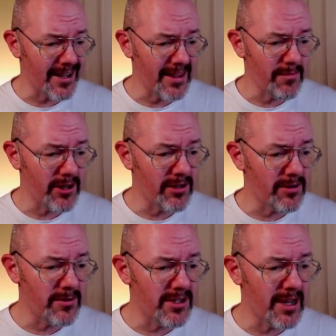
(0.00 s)
and then we're going to
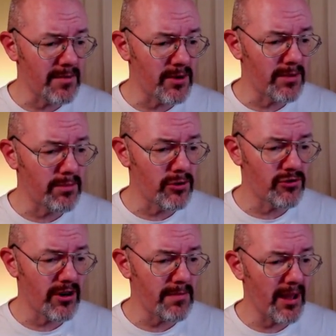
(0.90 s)
do the same with the
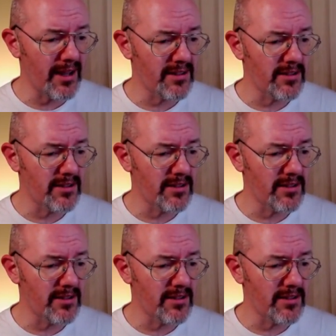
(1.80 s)
portrait pack.